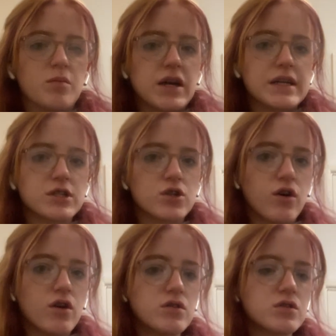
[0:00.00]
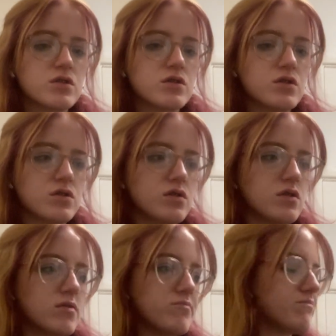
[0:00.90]
bake sauce.
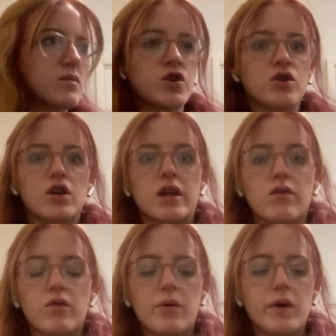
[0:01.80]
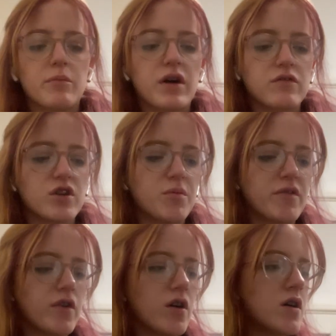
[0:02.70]
So I'm not cooking it the right way, but I've done it
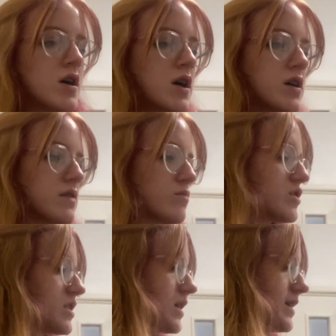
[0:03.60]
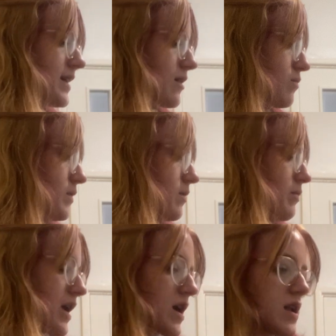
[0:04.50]
before. So I'm just heating it up in the
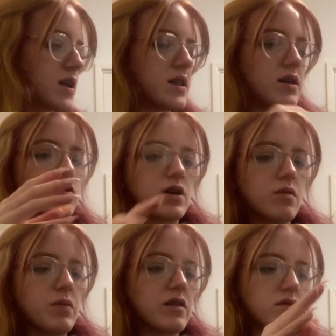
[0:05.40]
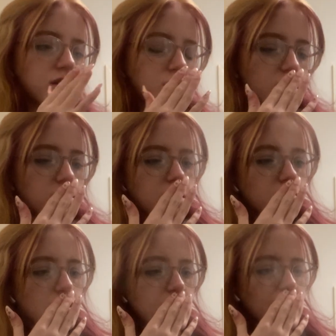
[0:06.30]
pan and then cooking pasta and chicken
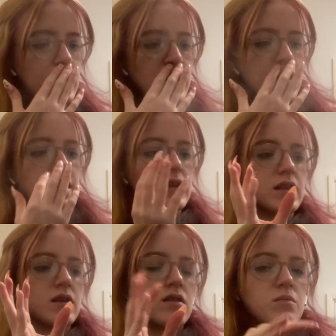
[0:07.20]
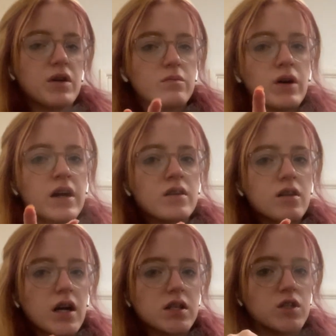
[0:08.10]
separately. And then in the big pan
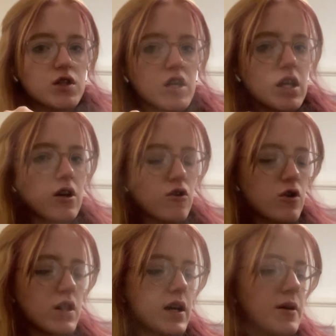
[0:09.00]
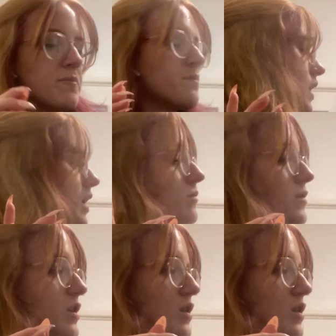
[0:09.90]
that has the chicken currently, I'm gonna